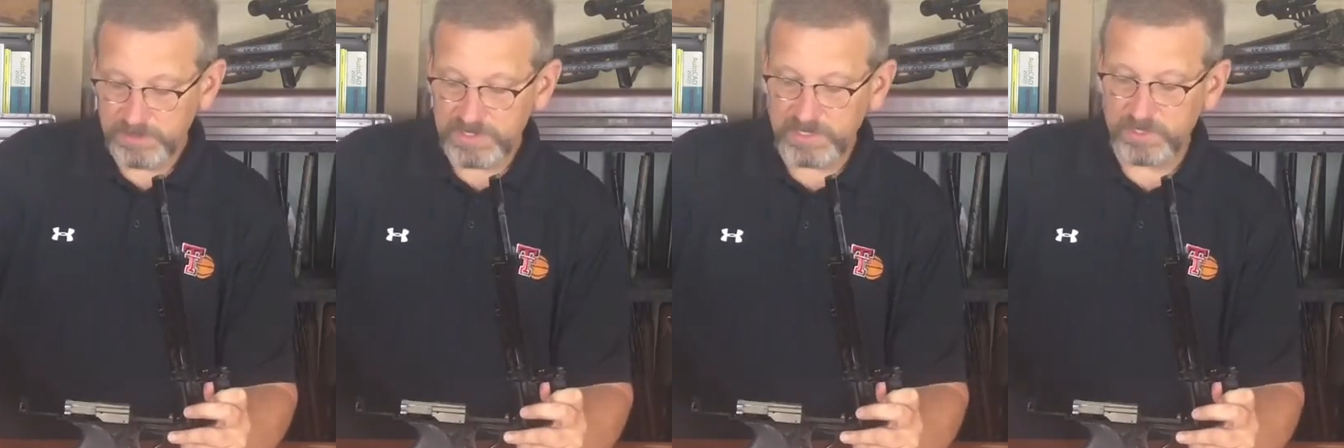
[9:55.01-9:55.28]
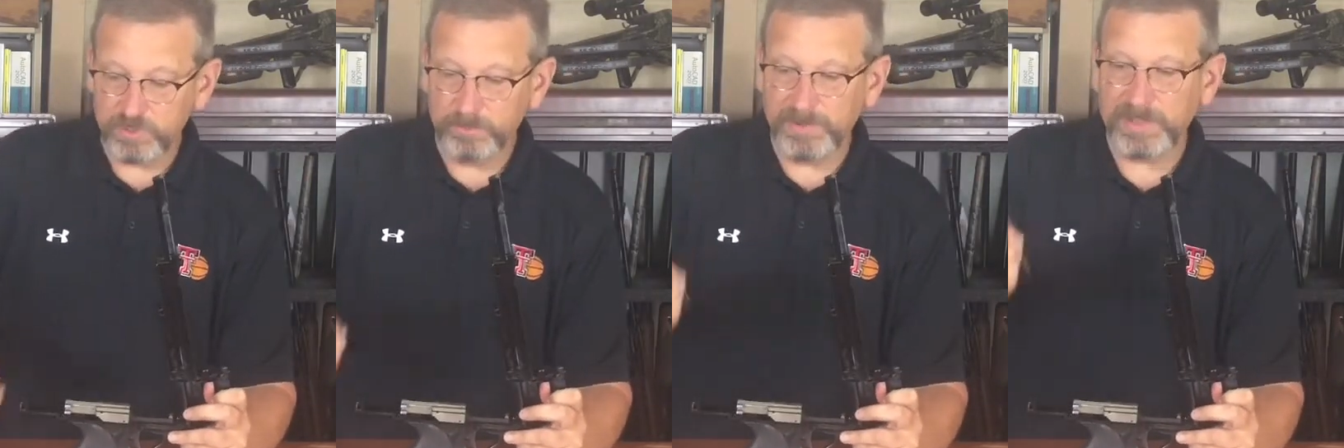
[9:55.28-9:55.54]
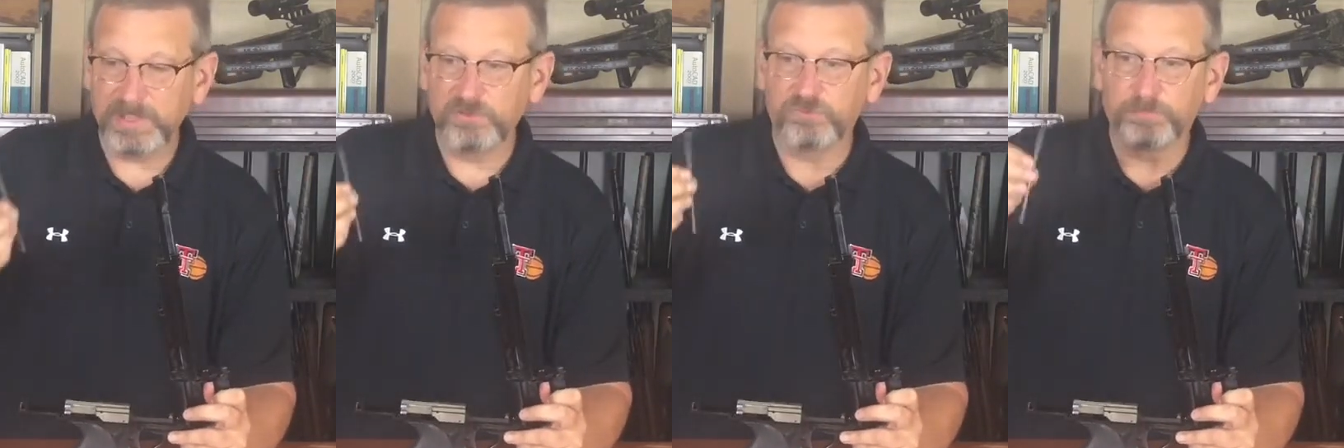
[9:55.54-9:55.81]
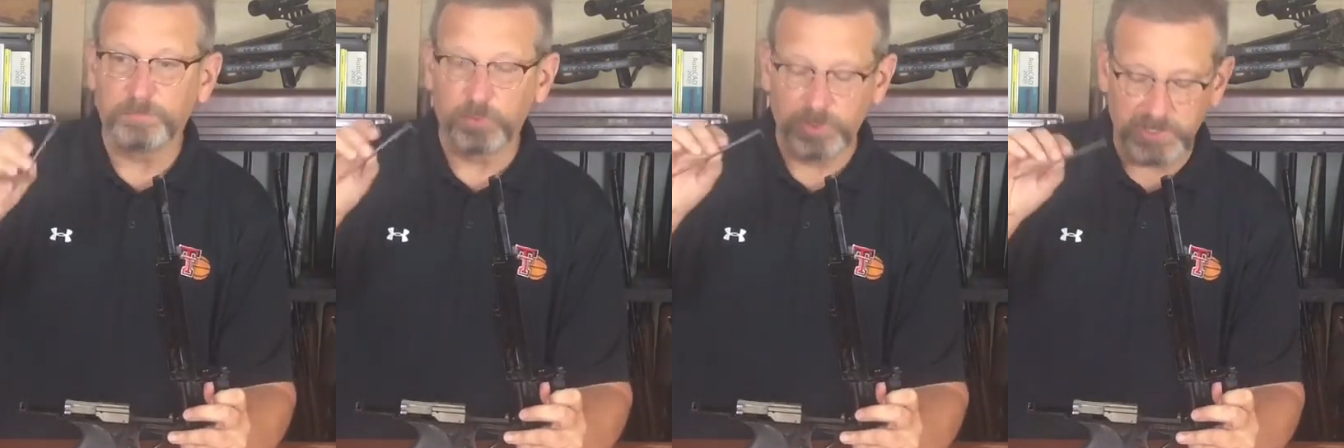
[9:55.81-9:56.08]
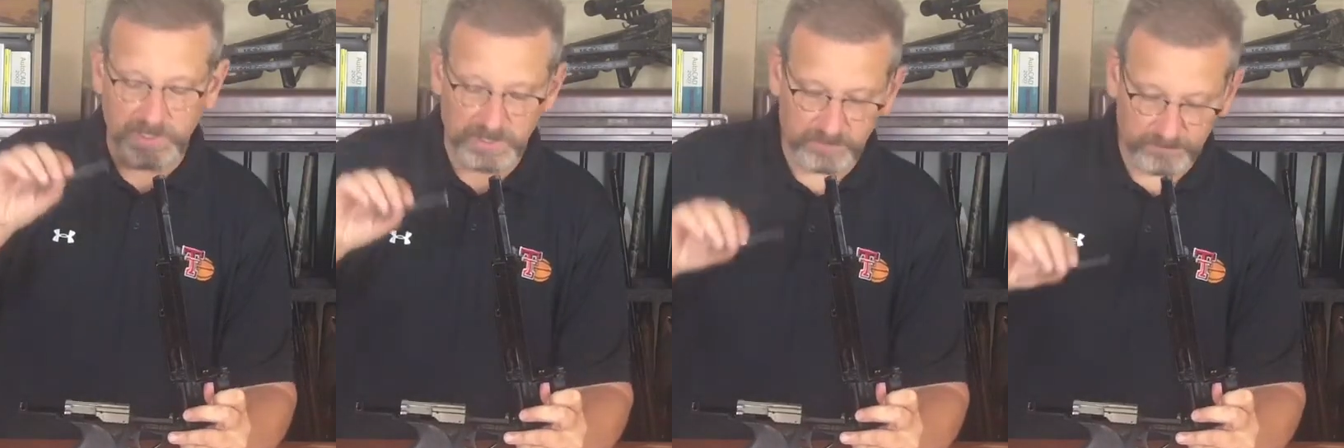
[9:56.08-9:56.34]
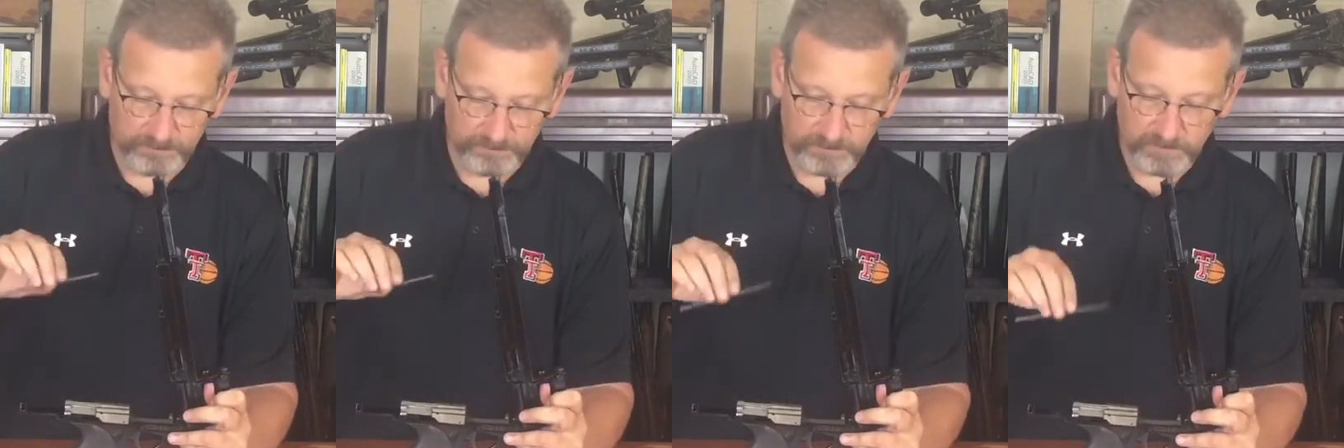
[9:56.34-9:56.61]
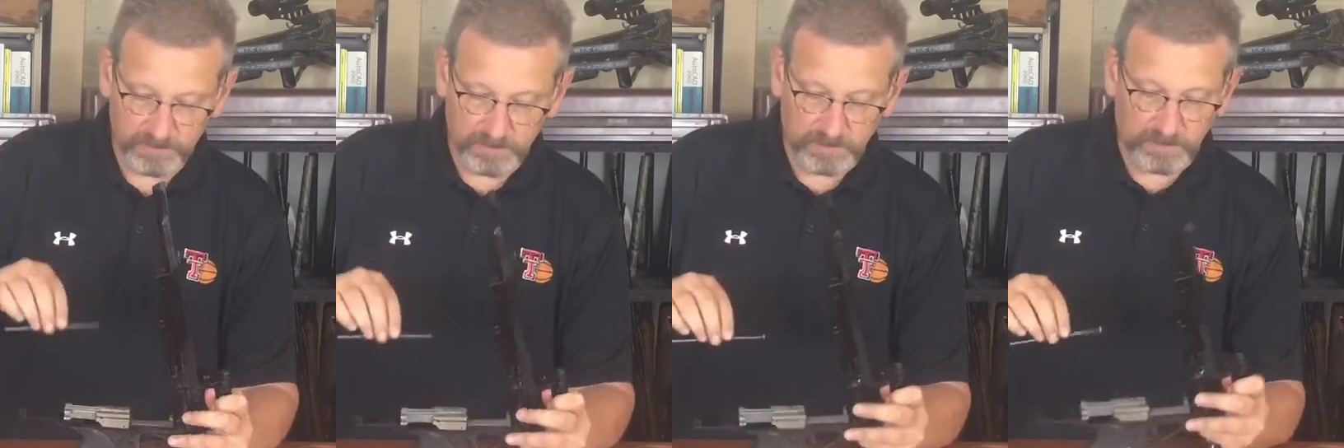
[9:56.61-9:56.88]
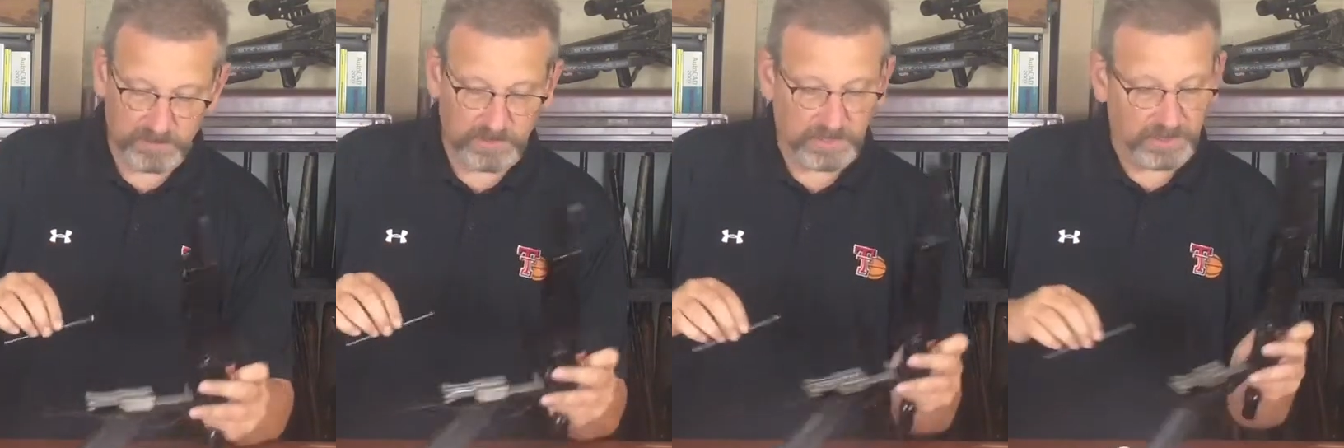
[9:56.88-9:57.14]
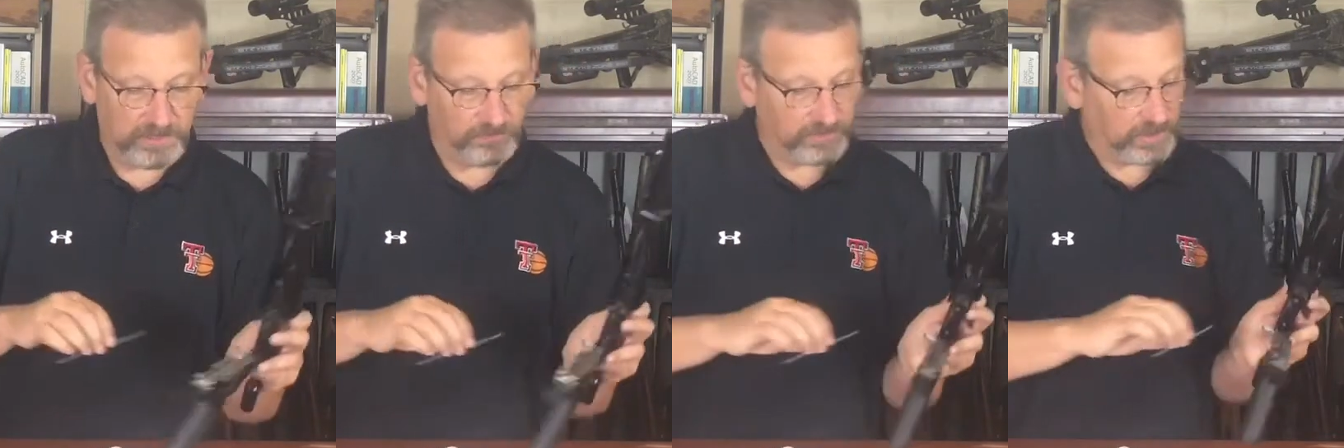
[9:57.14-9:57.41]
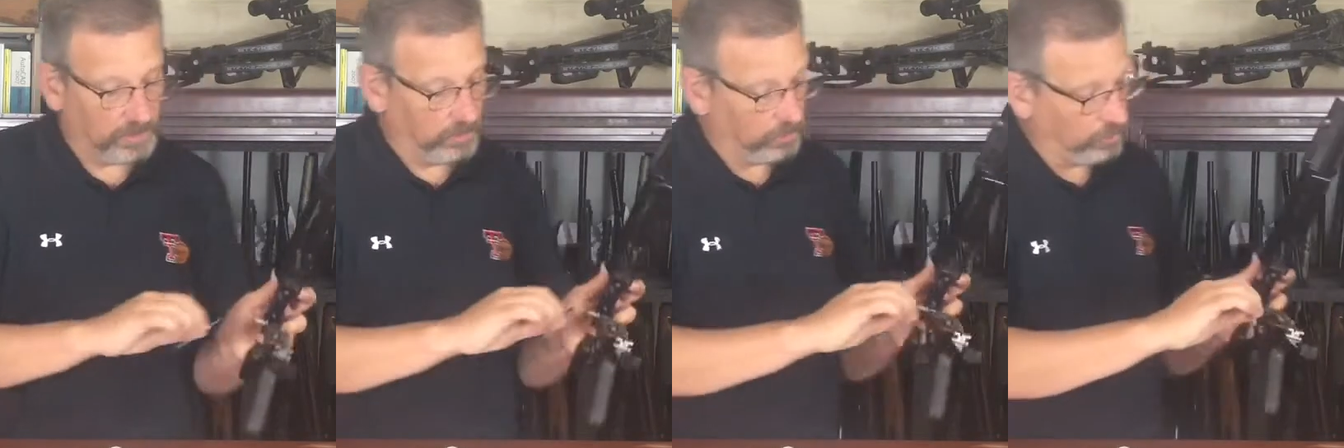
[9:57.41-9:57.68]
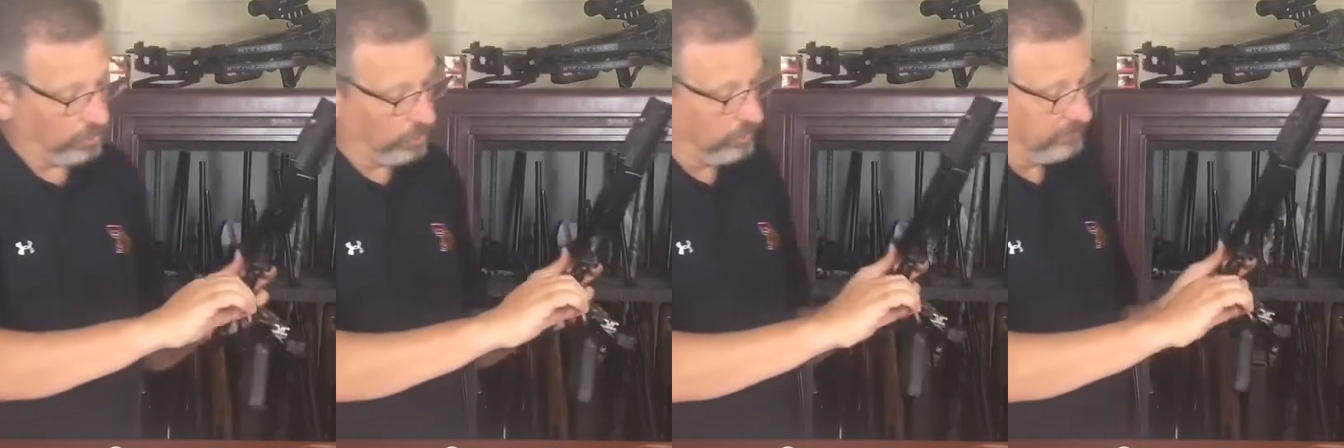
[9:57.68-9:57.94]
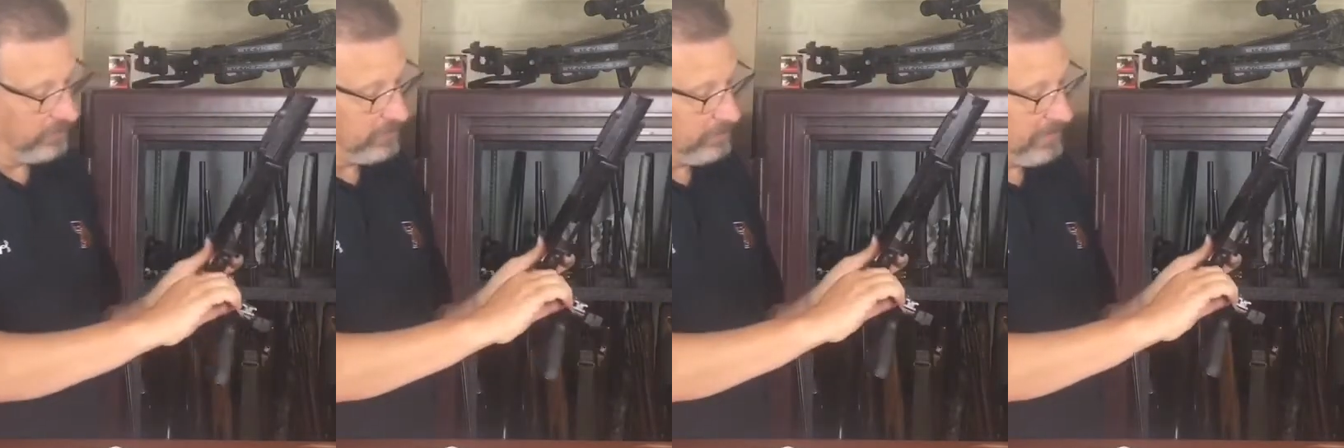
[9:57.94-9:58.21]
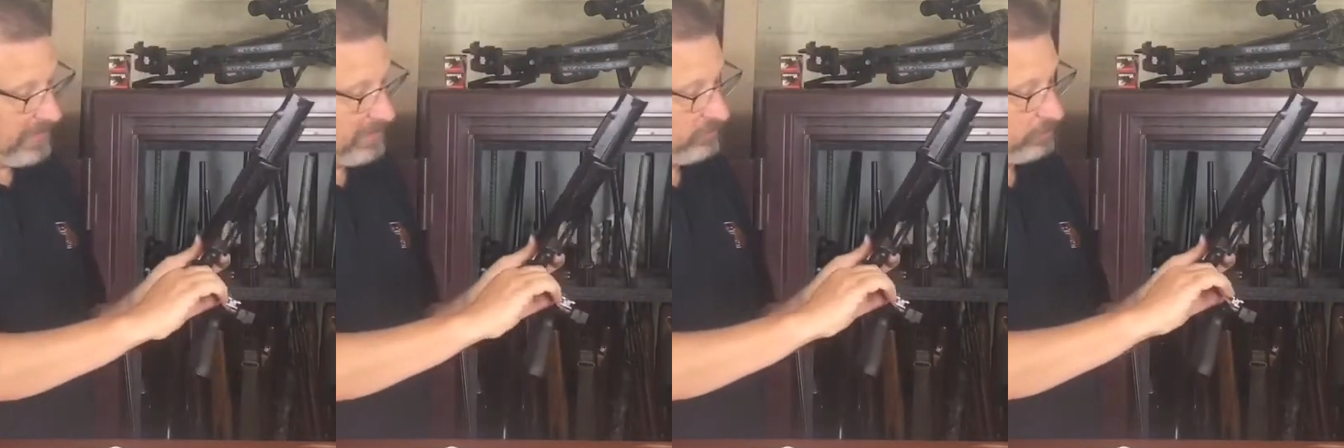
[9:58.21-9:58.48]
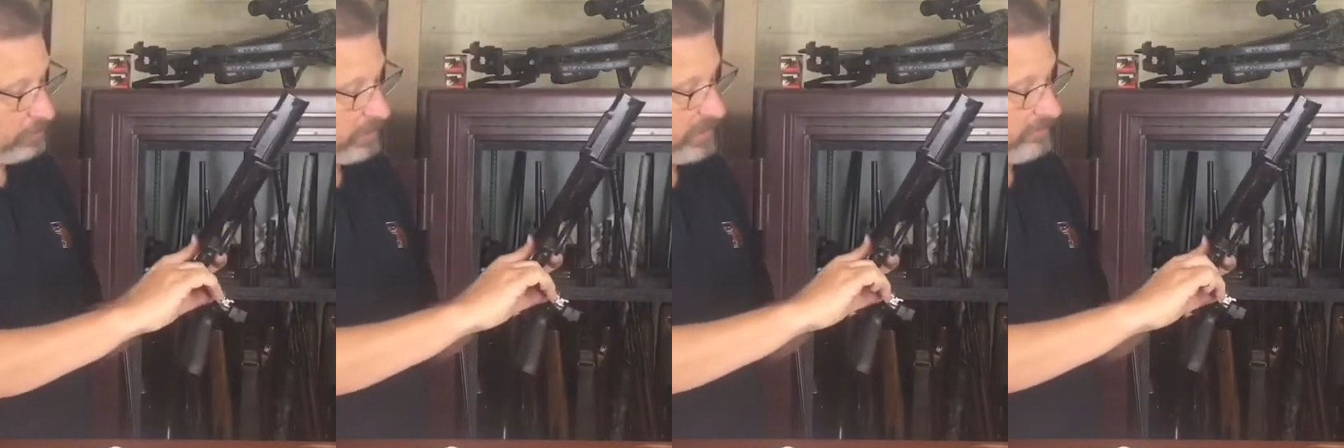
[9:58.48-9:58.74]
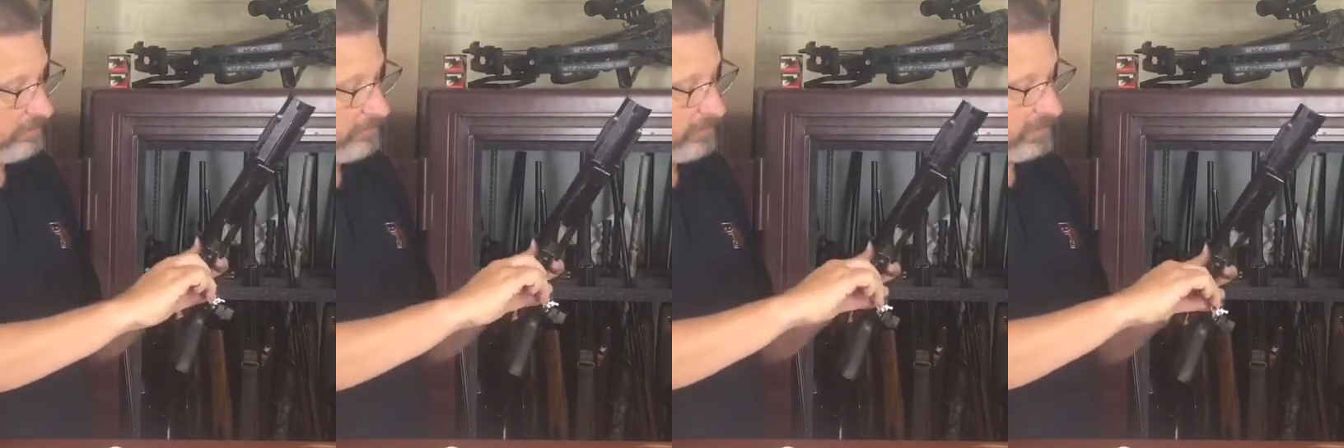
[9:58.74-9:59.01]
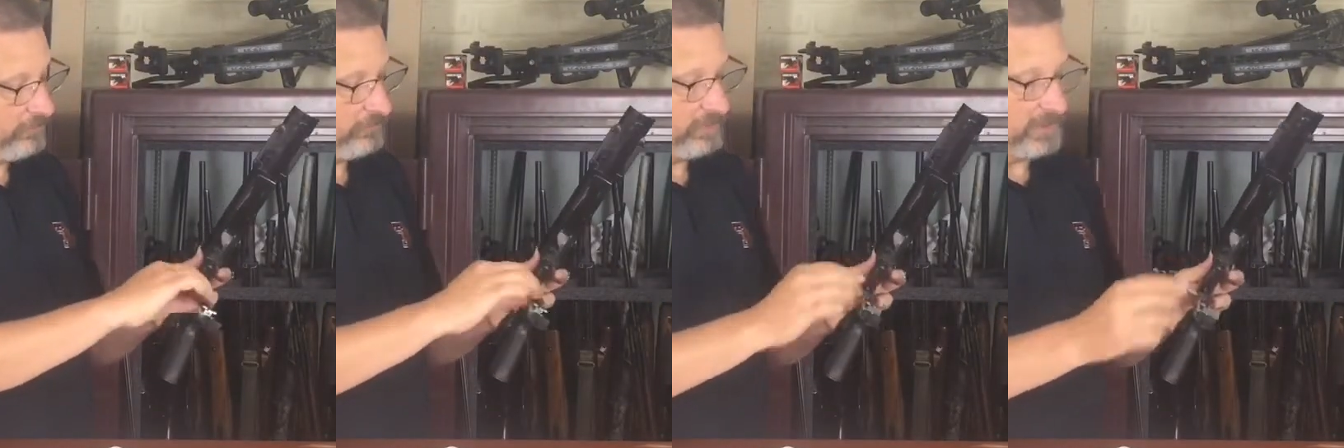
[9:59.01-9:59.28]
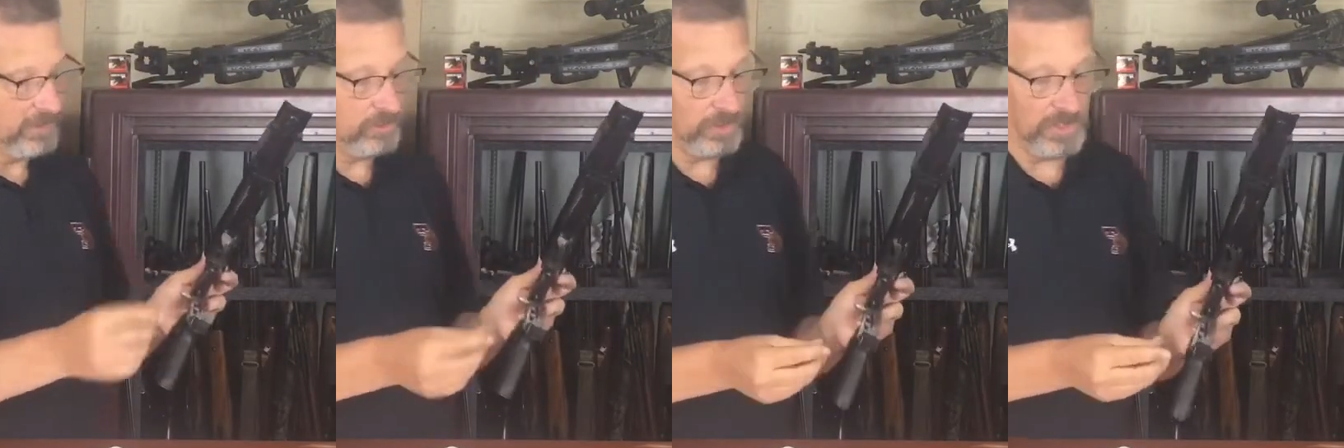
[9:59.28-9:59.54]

Take your mainspring And it's got a little groove that the mainspring fits in.